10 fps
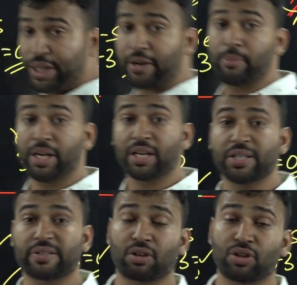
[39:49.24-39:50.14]
determinate
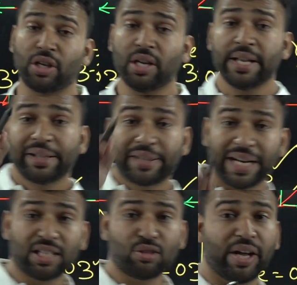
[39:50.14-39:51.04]
structure.
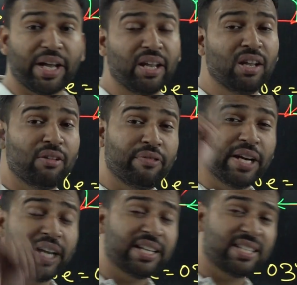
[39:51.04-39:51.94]
That's why we
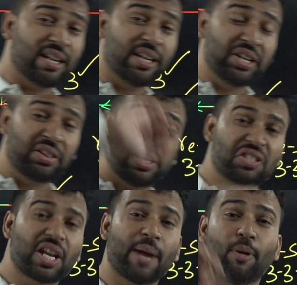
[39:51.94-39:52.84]
had studied
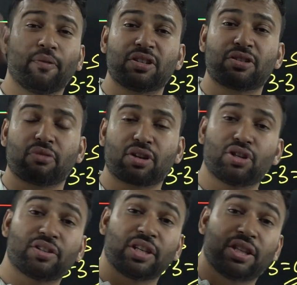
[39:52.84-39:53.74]
this type of
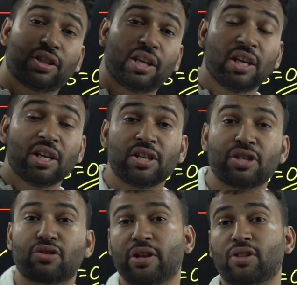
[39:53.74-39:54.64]
structures in the
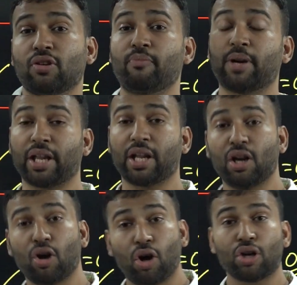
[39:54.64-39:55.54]
strength of
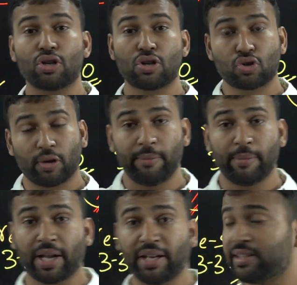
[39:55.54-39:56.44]
material or solid
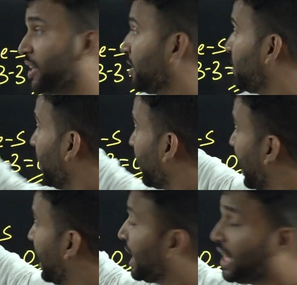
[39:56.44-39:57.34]
mechanics, that is the
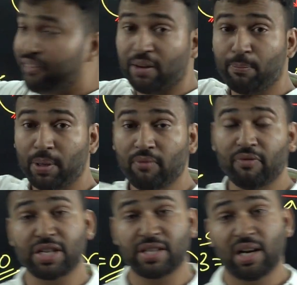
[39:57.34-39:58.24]
cantilever beam,
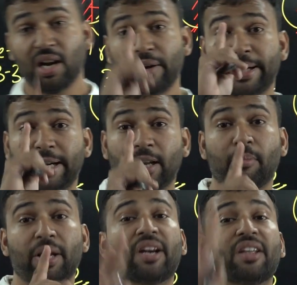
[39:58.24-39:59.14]
which is a
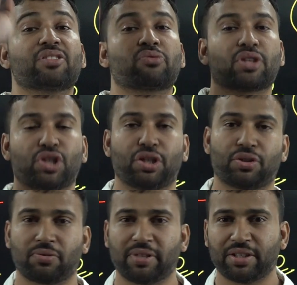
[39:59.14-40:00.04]
determinate structure,
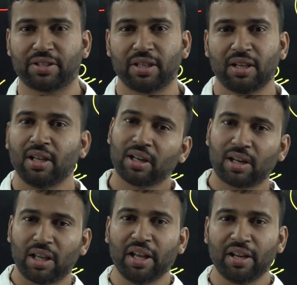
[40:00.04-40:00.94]
students.
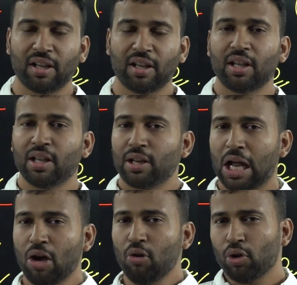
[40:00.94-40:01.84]
Clear?
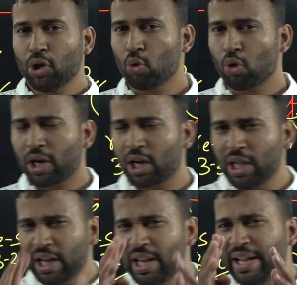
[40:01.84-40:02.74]
Now you
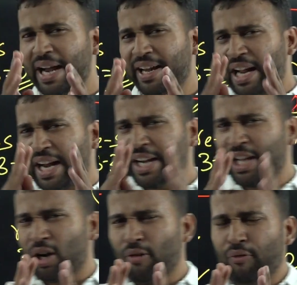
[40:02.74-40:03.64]
clearly get an
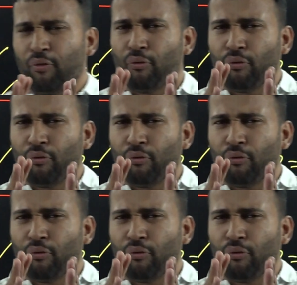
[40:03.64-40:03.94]
idea of